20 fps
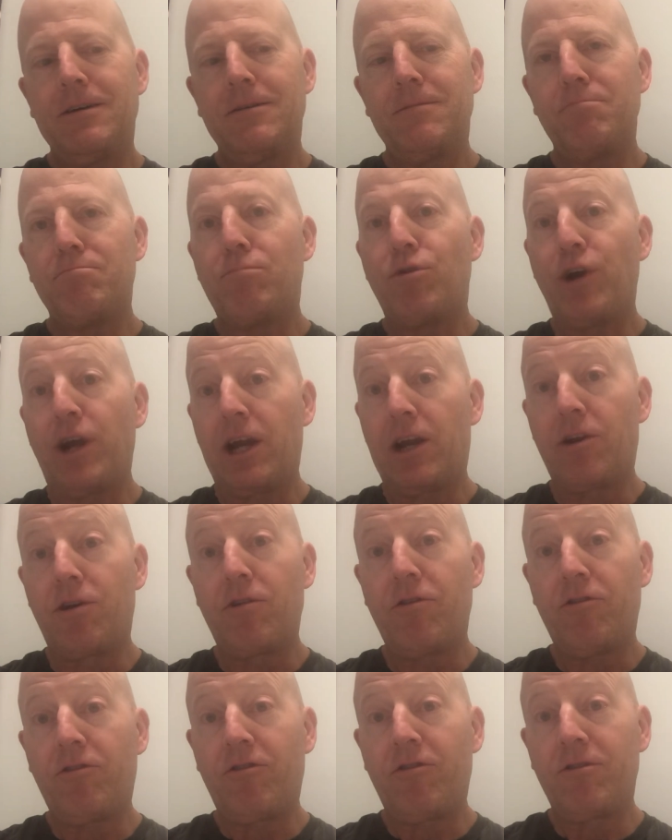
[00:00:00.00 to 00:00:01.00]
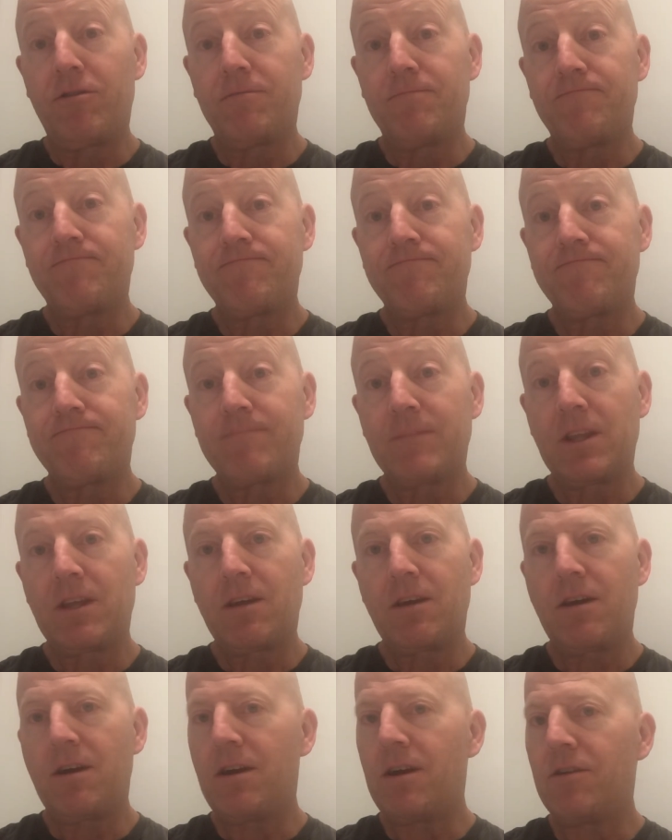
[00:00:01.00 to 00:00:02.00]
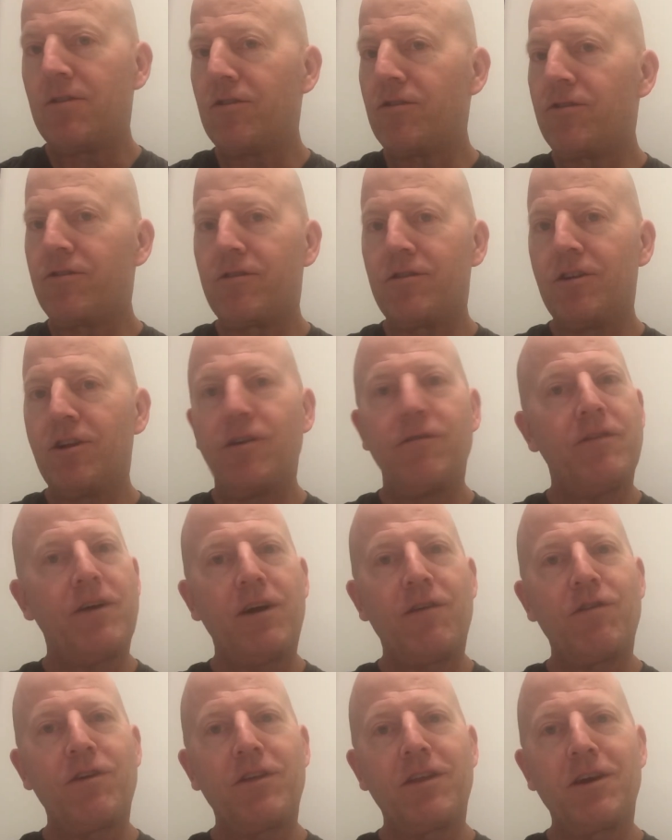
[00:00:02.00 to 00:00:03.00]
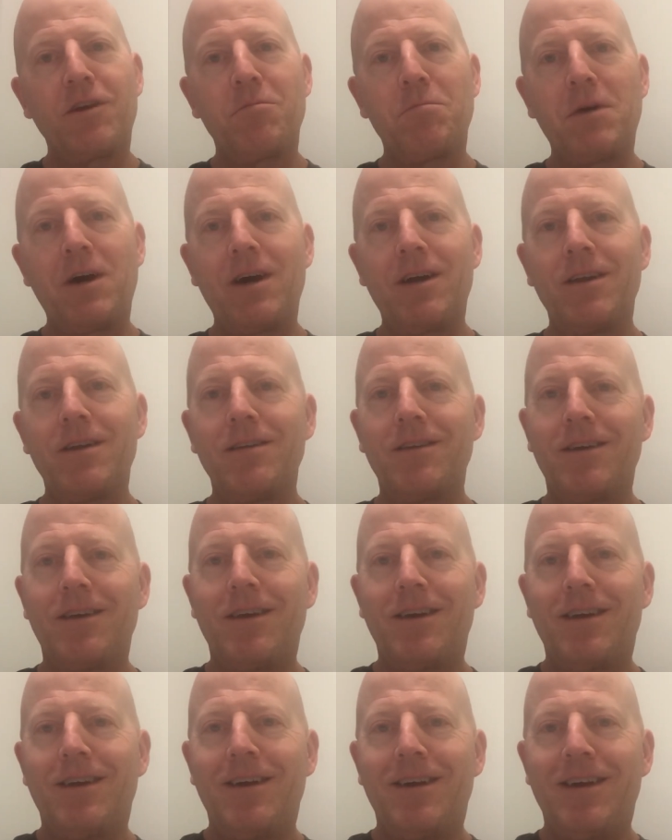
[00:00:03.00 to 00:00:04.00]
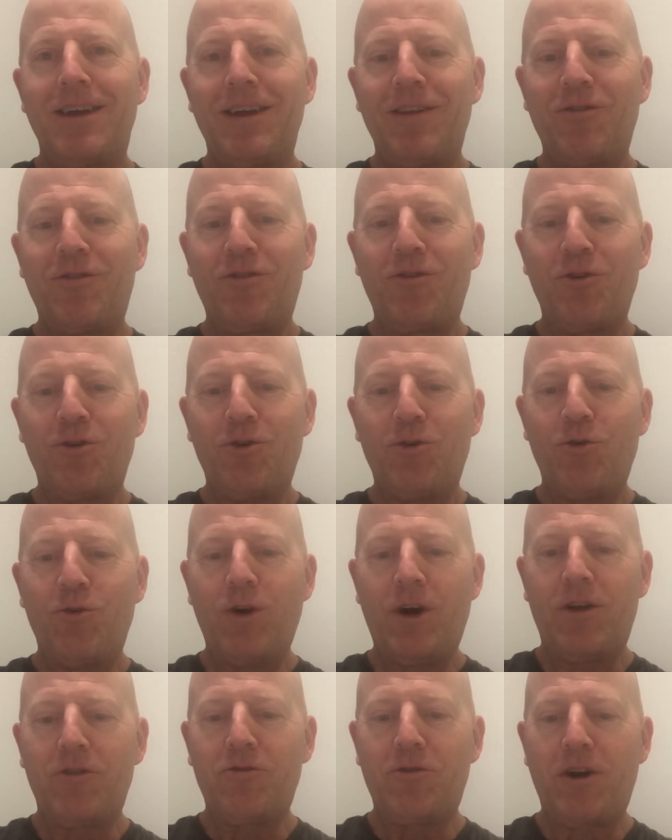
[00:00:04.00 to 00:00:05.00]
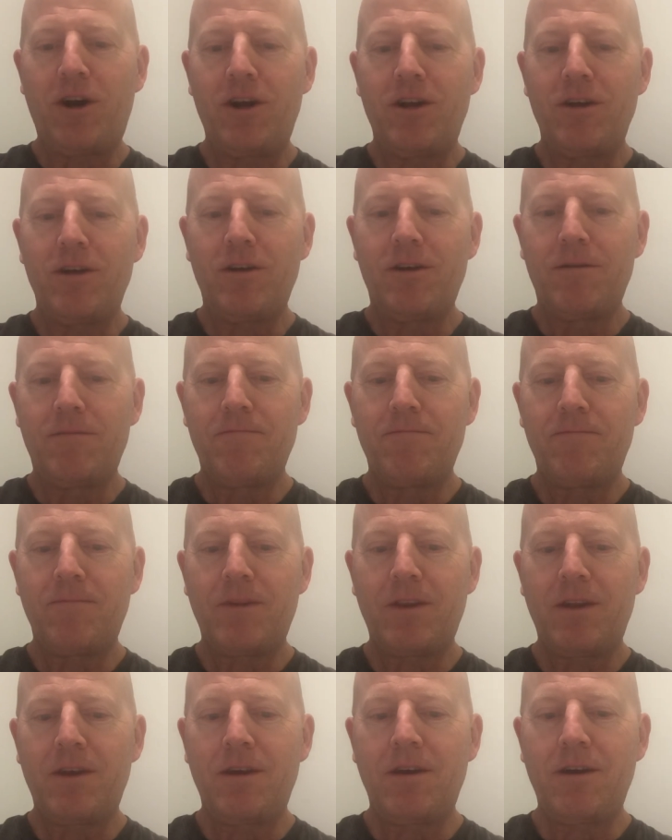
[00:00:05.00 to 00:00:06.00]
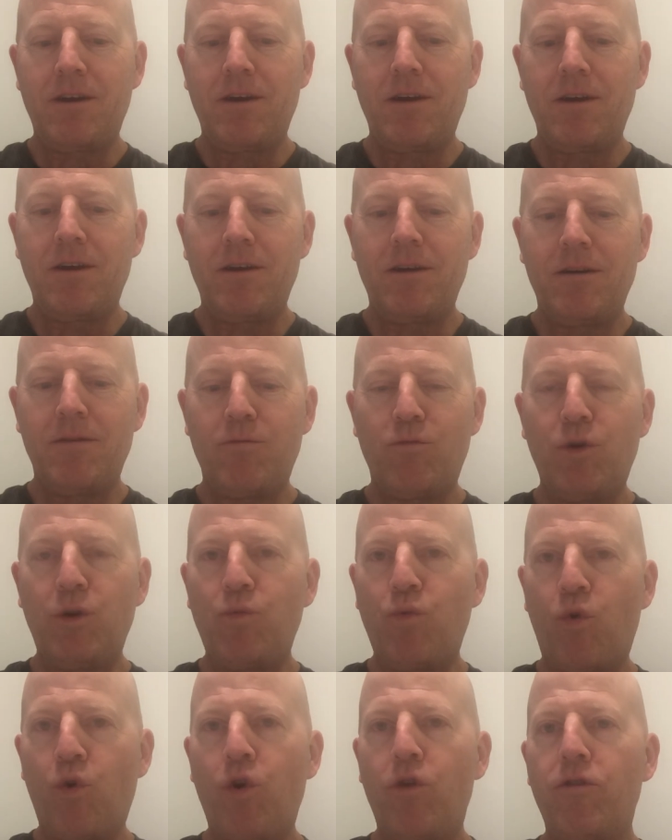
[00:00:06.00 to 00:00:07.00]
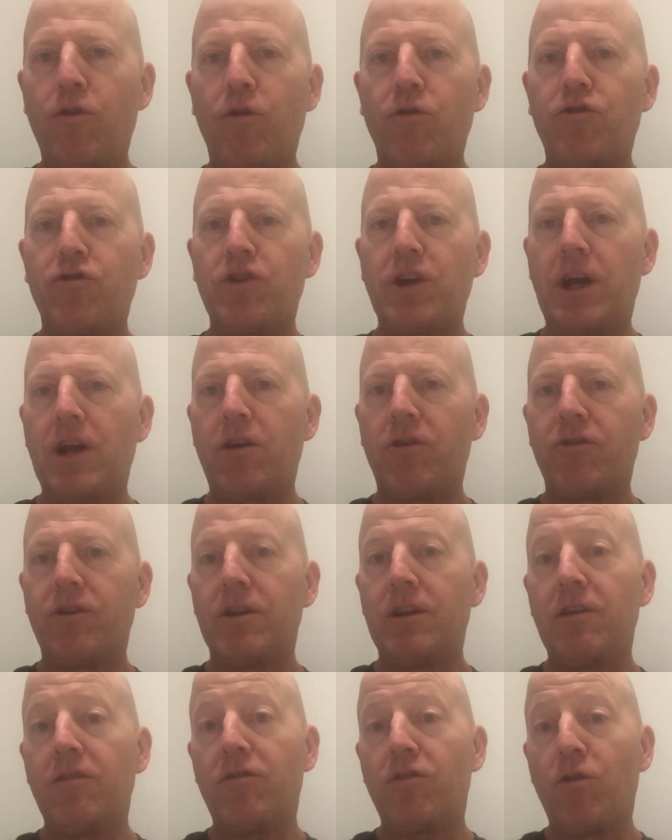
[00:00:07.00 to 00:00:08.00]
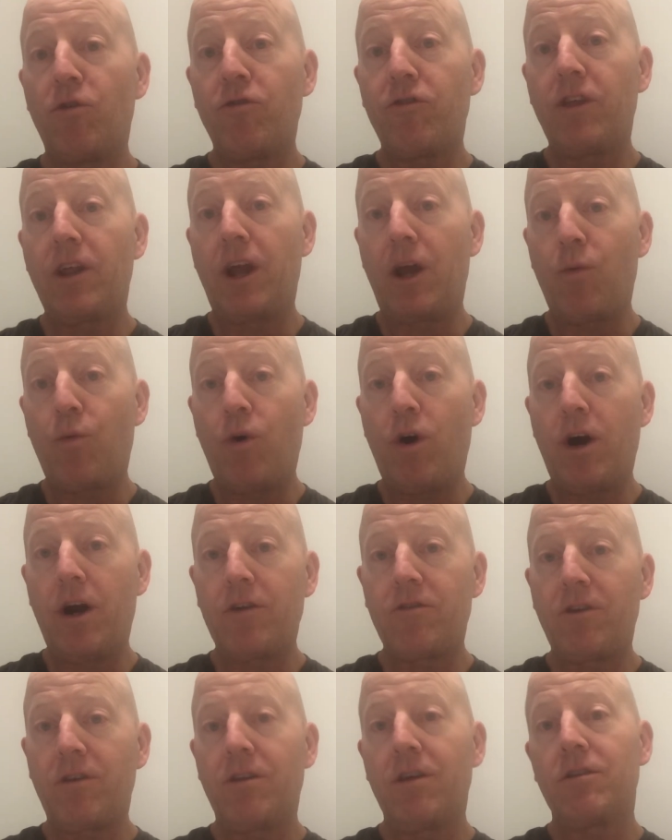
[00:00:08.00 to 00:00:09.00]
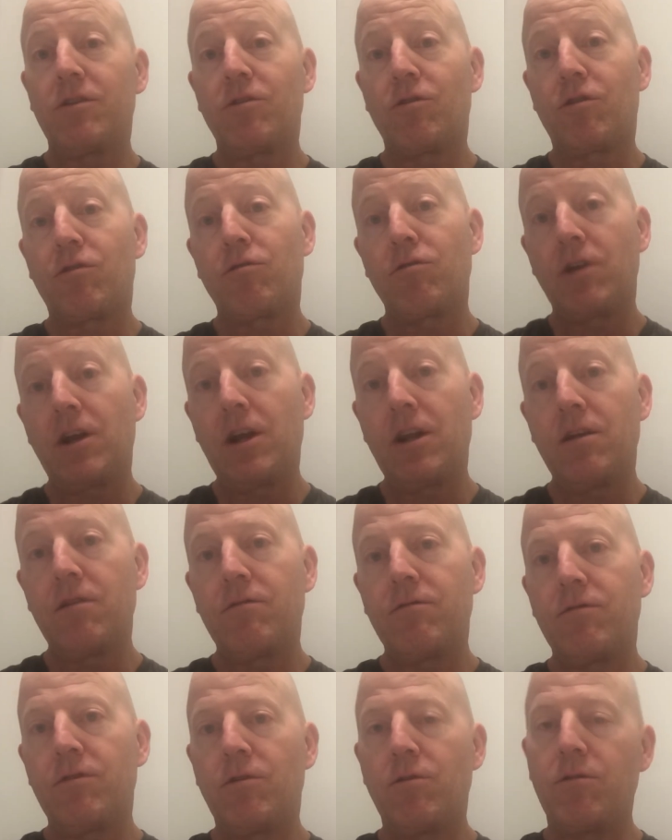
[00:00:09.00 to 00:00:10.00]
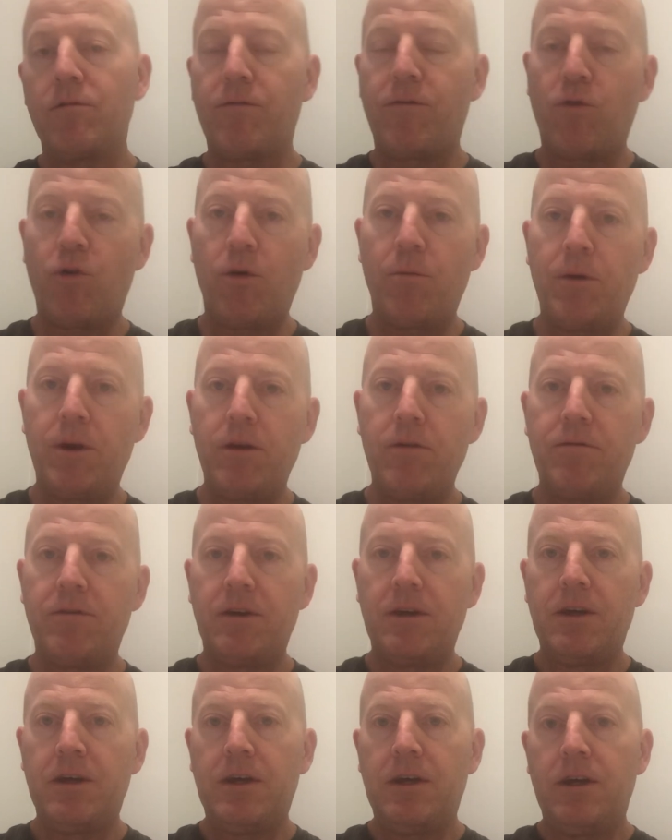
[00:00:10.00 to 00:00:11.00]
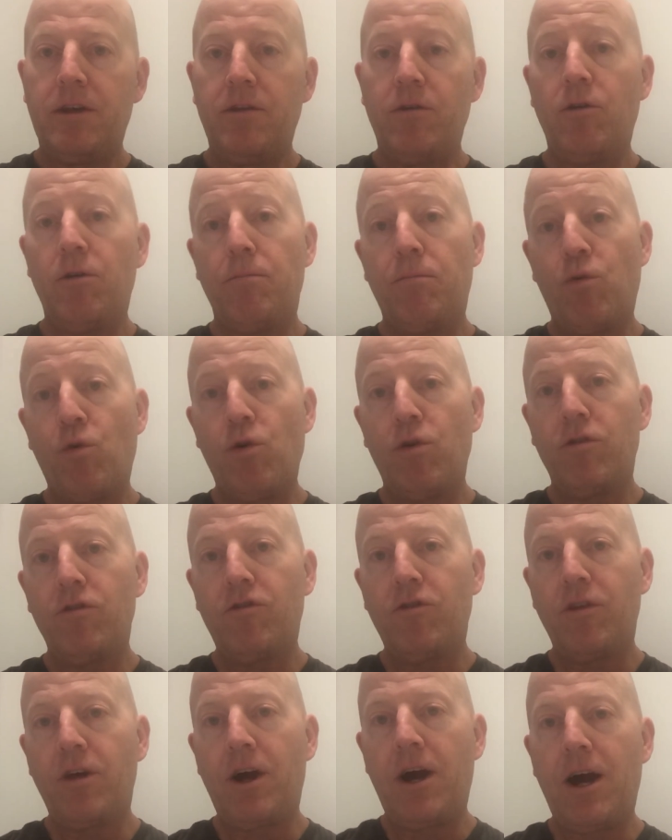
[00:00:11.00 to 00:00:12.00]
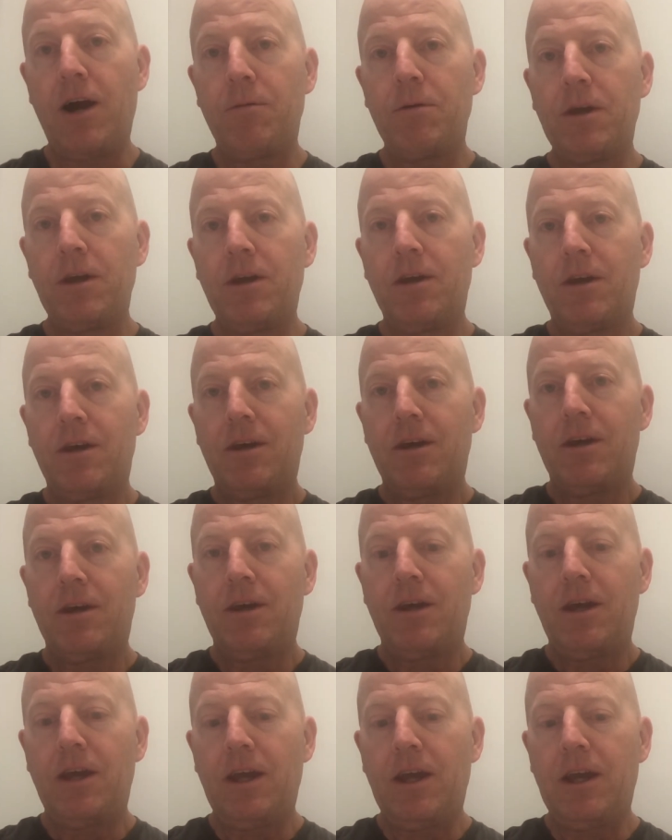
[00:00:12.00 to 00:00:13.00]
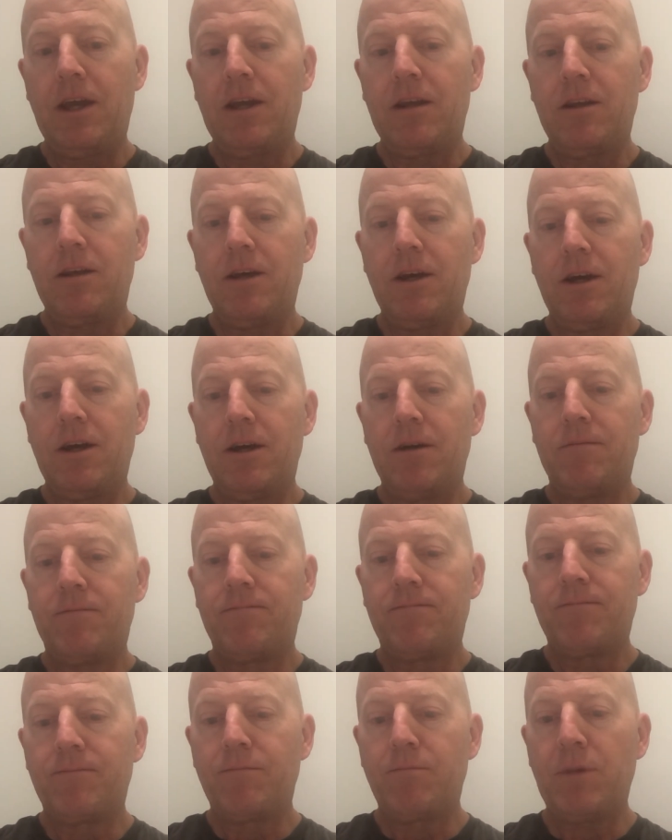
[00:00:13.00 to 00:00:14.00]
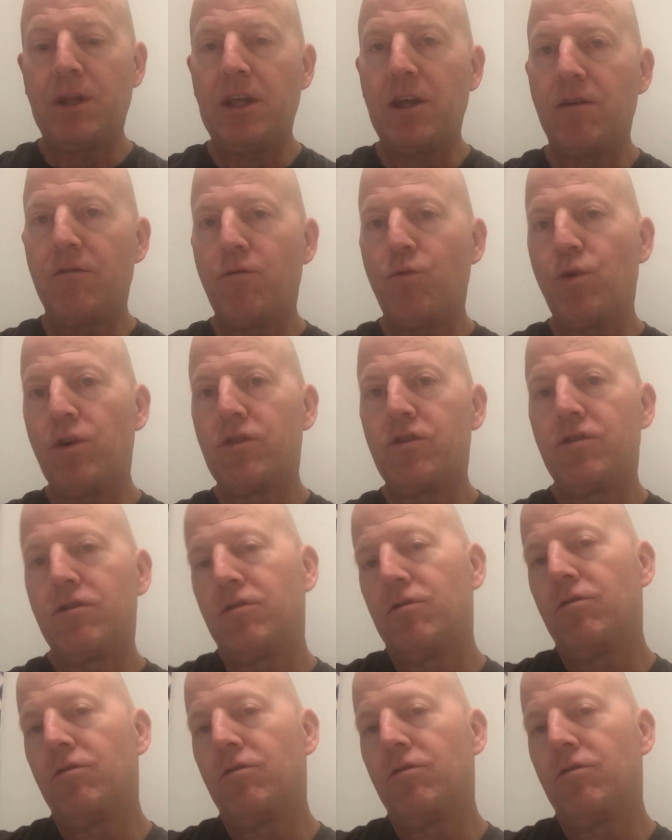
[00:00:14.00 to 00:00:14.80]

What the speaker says: breakers. I just love everything about it. And so I'll try to reward those channels, at least those that I watch. I think they're creative, they're informative, they're important to the hobby, and many of which